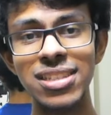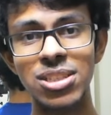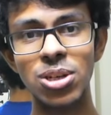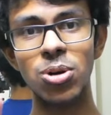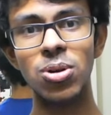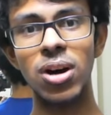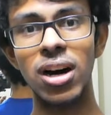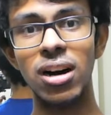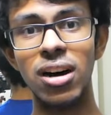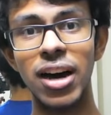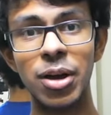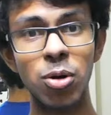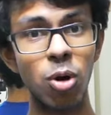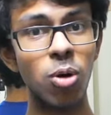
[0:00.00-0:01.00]
So
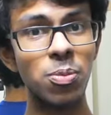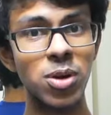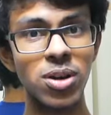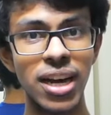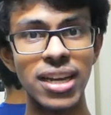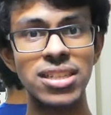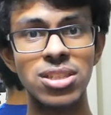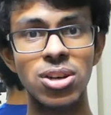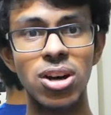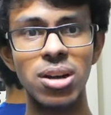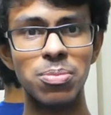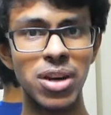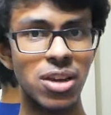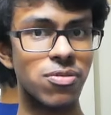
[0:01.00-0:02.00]
I hope you guys got
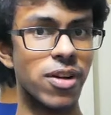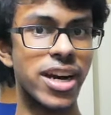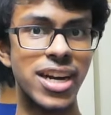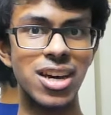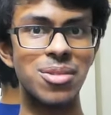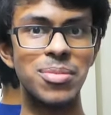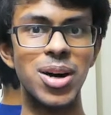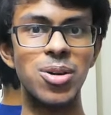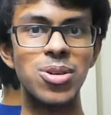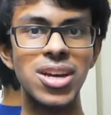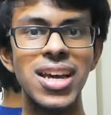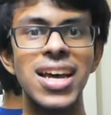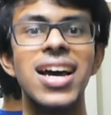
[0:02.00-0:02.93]
a brief idea about